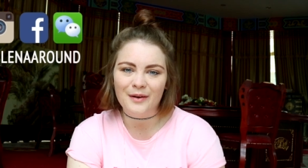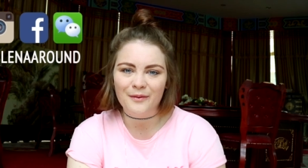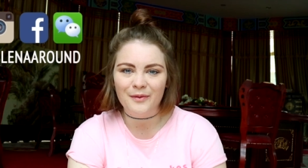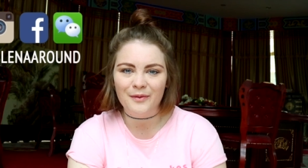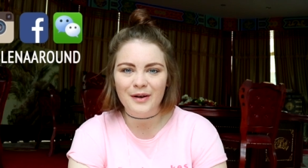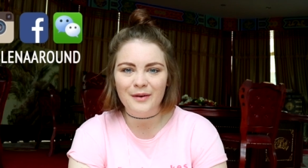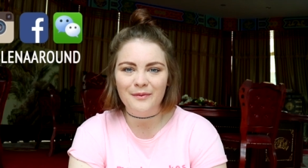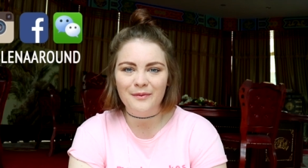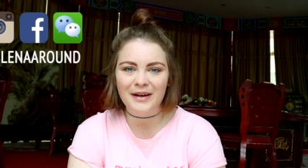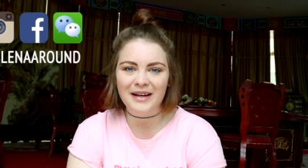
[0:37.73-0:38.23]

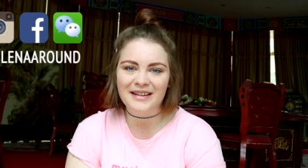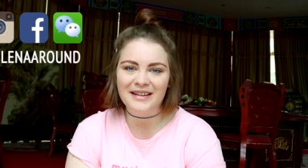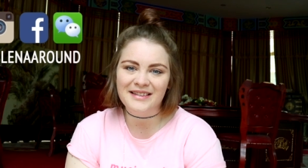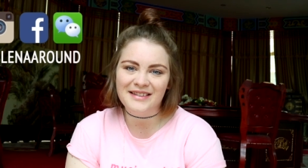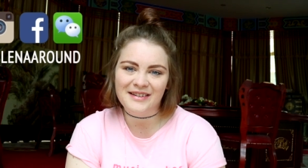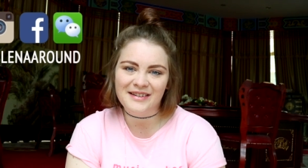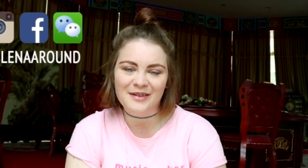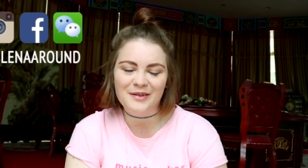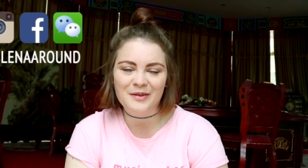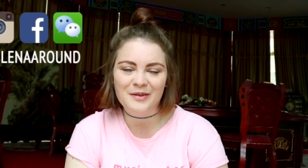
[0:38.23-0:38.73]
We went
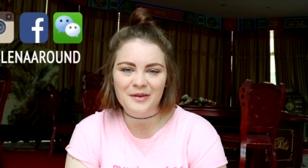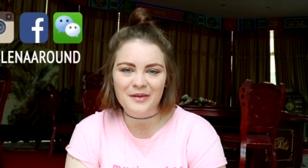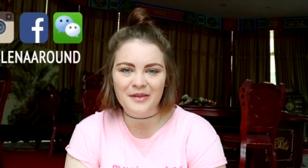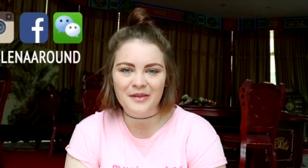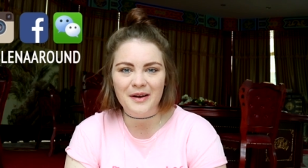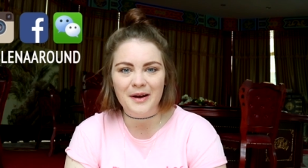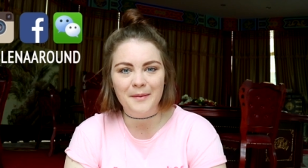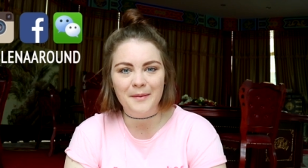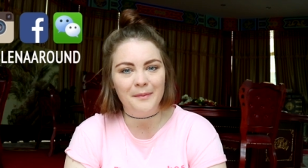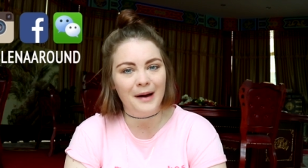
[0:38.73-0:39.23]
to
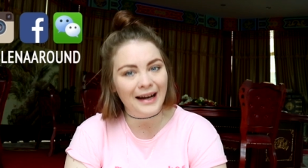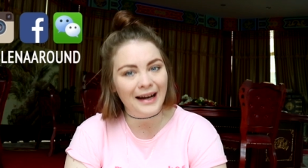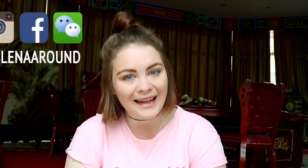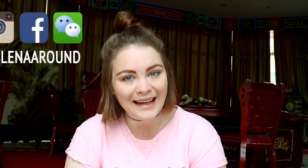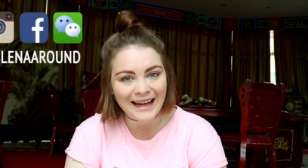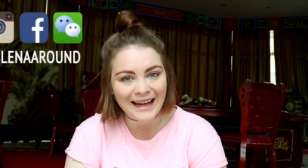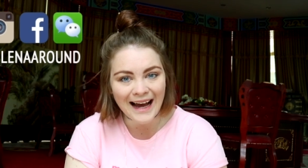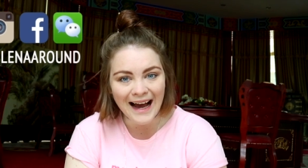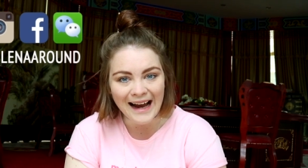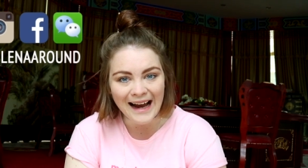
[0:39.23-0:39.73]
the
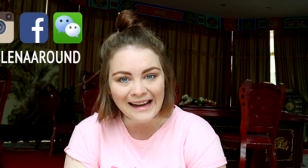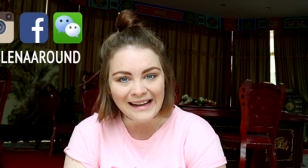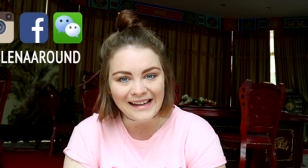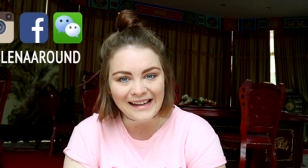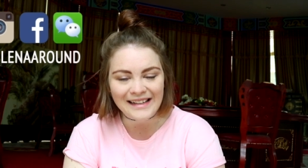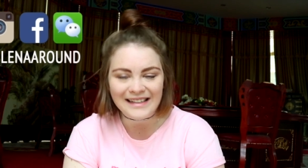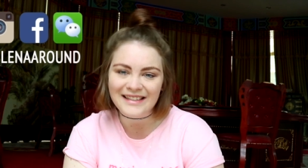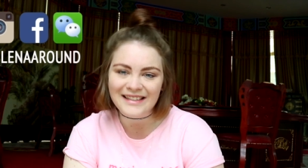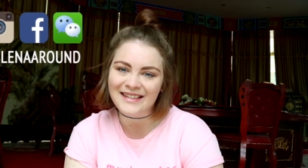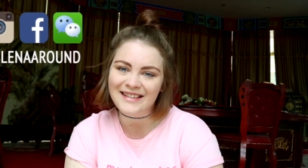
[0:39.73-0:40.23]
Monkey
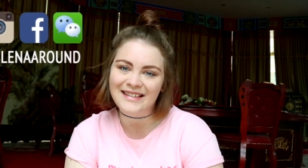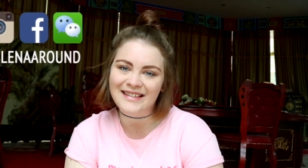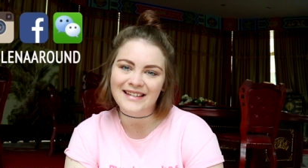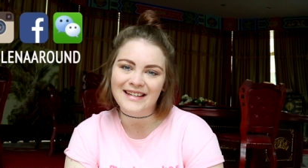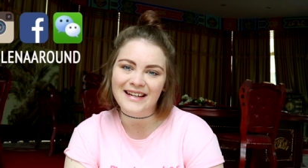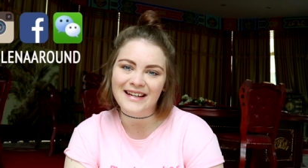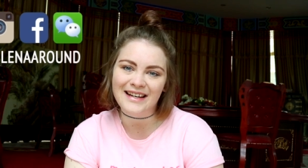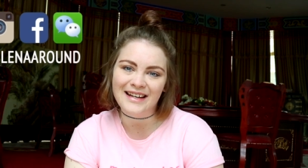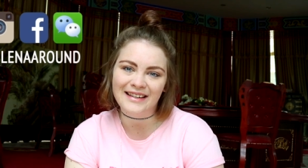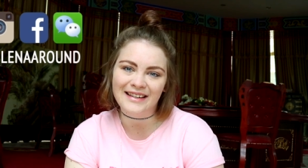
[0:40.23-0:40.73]
Island to
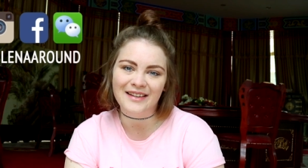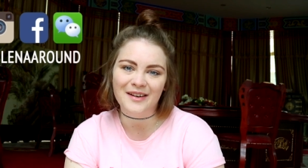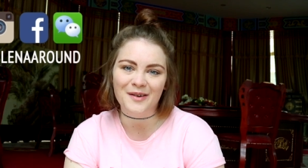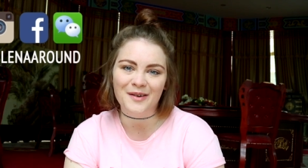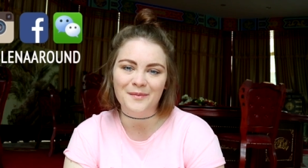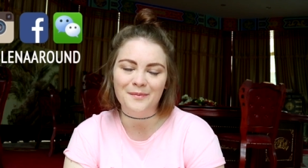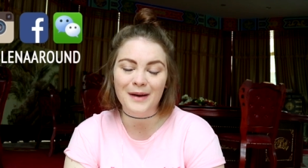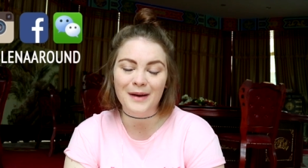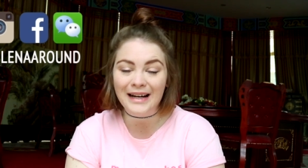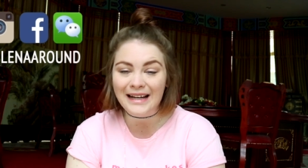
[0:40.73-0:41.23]
see
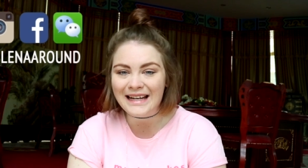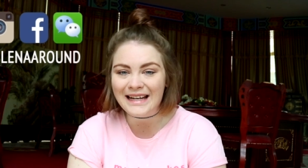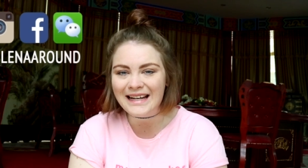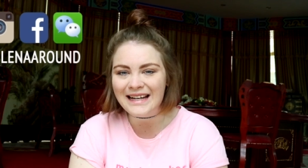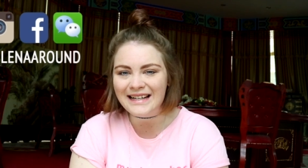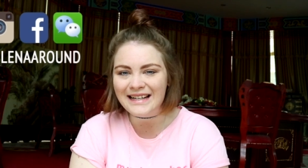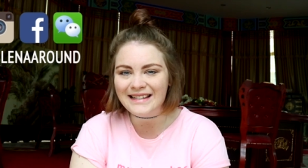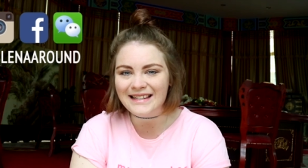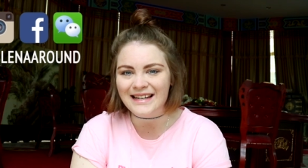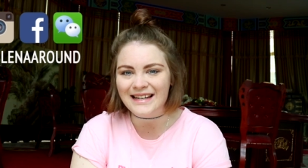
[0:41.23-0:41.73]
their
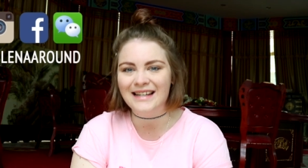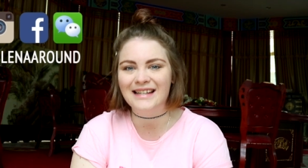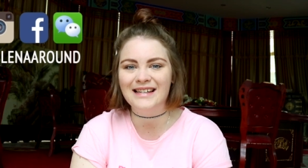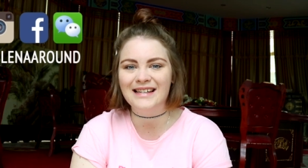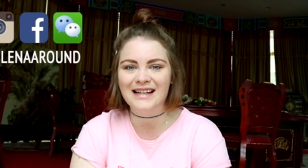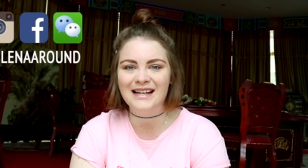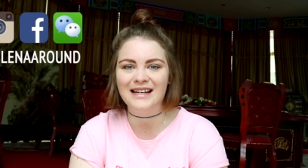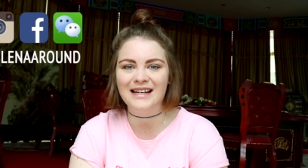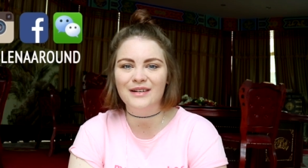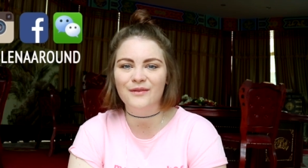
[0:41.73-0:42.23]
monkeys, and
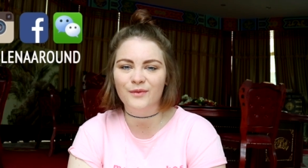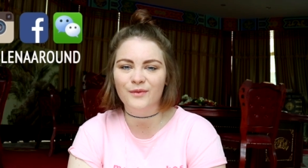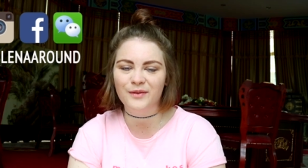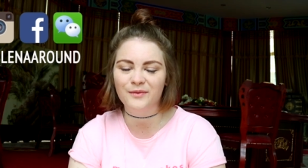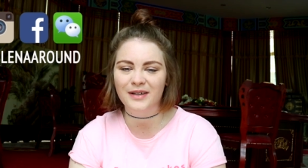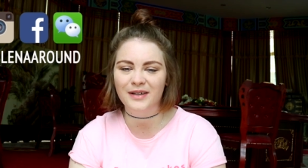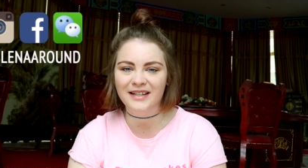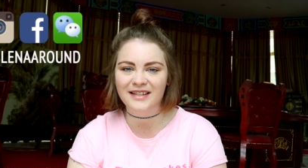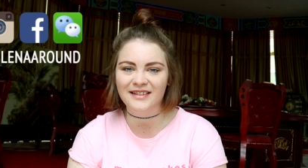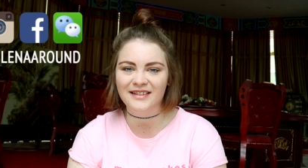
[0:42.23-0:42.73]
then we
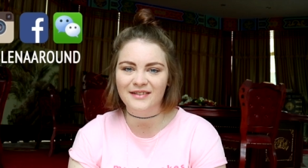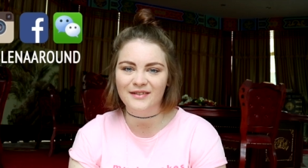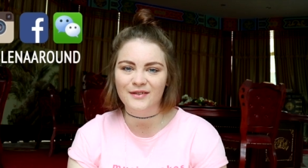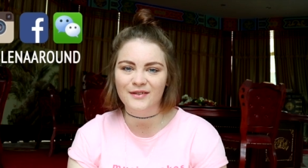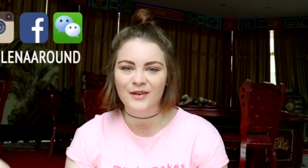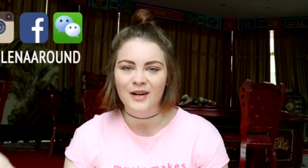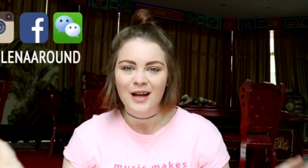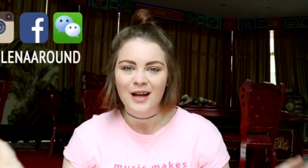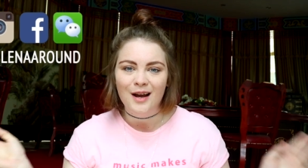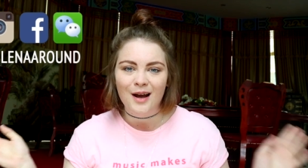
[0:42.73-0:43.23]
went
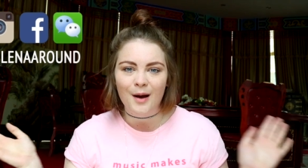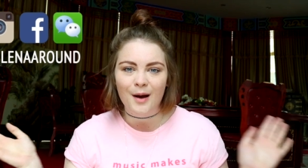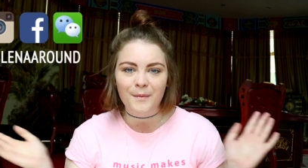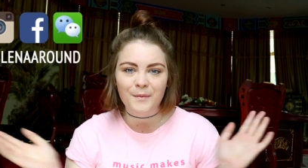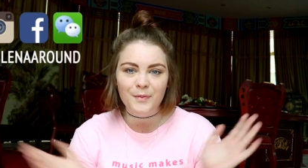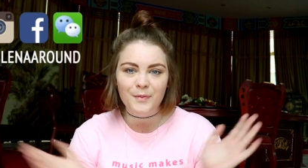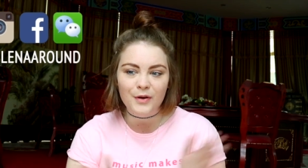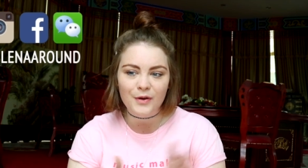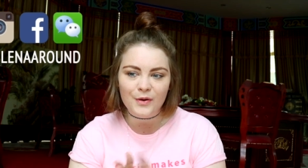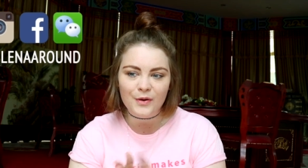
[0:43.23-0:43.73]
to a
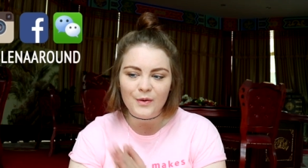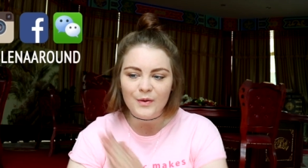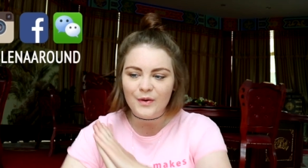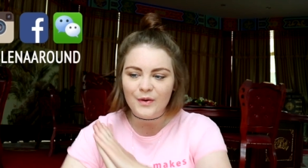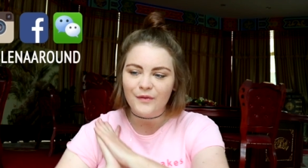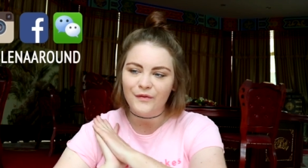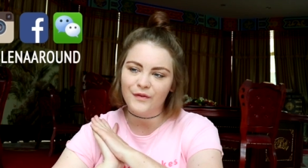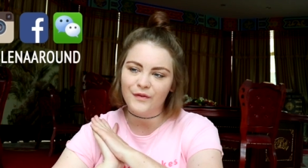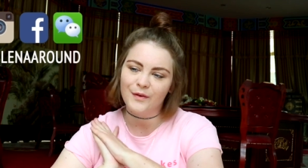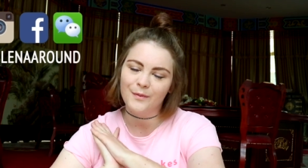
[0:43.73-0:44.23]

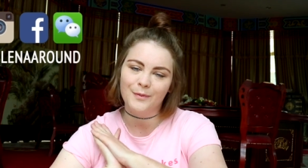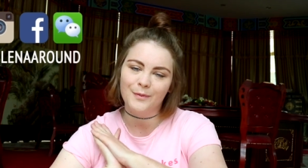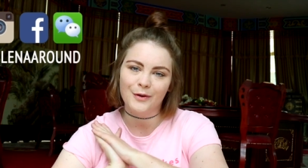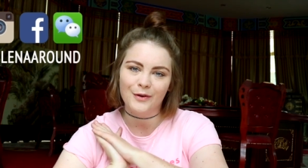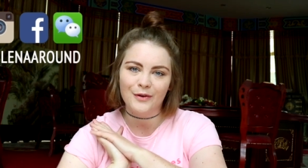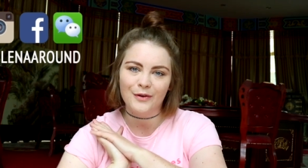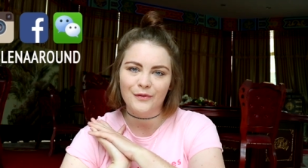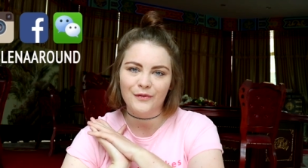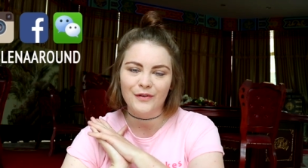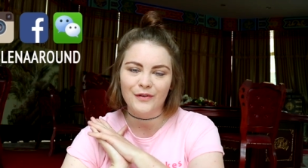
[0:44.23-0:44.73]

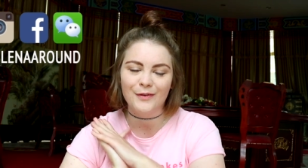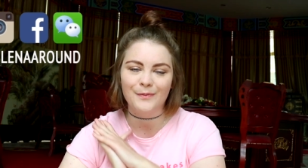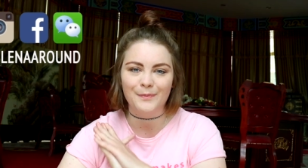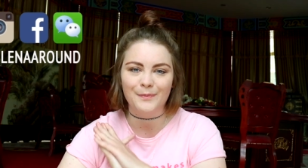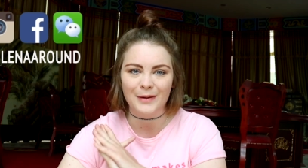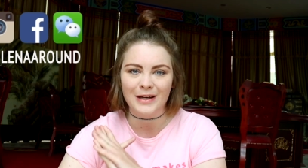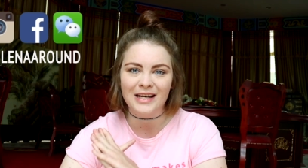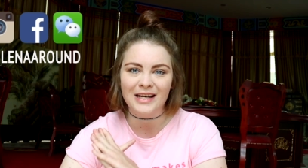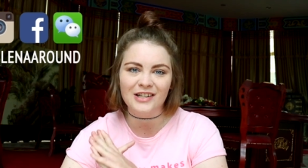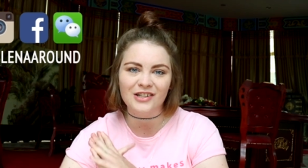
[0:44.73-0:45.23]
beautiful
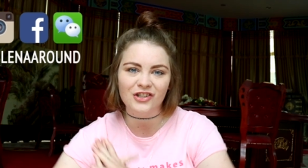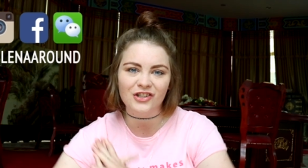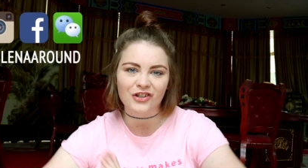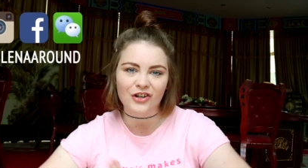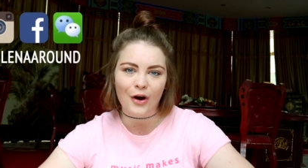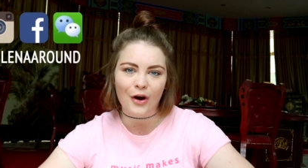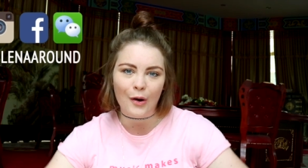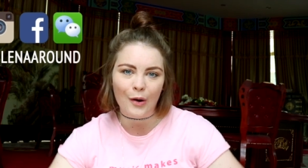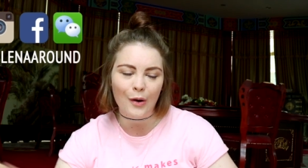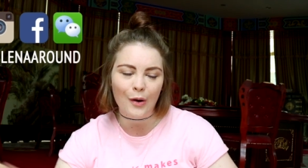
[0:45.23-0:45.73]
beach,
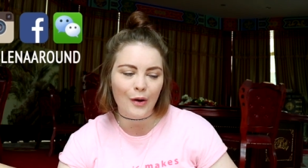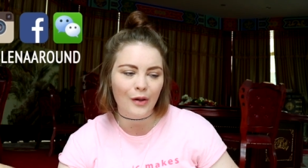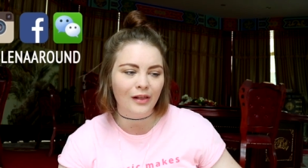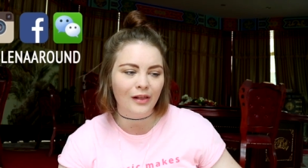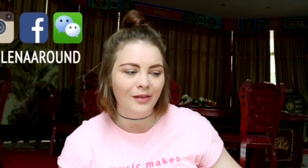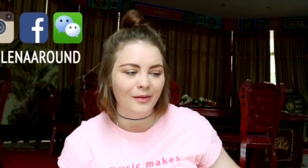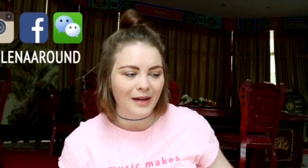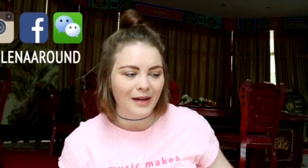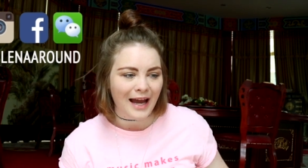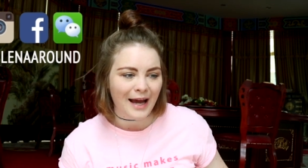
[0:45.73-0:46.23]

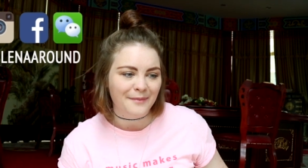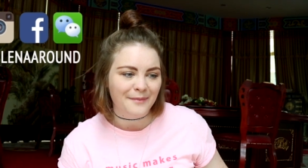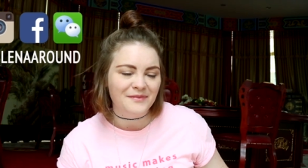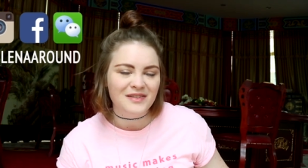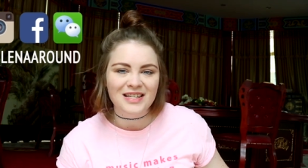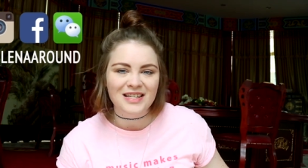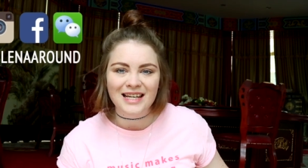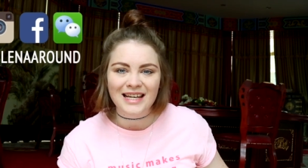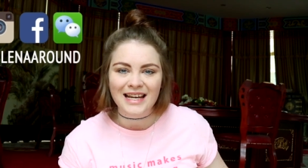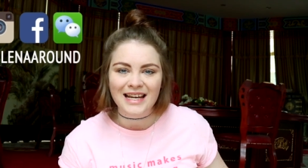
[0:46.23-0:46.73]
all
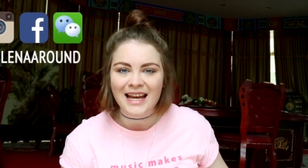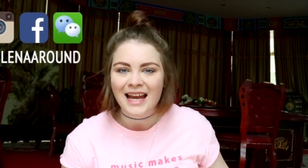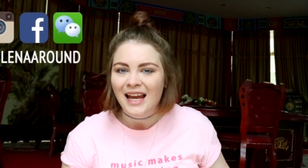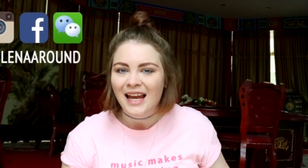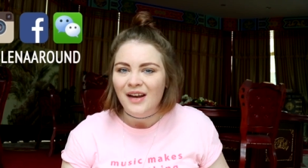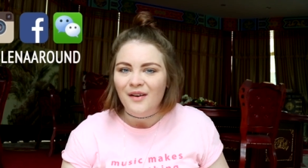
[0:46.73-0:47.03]
empty.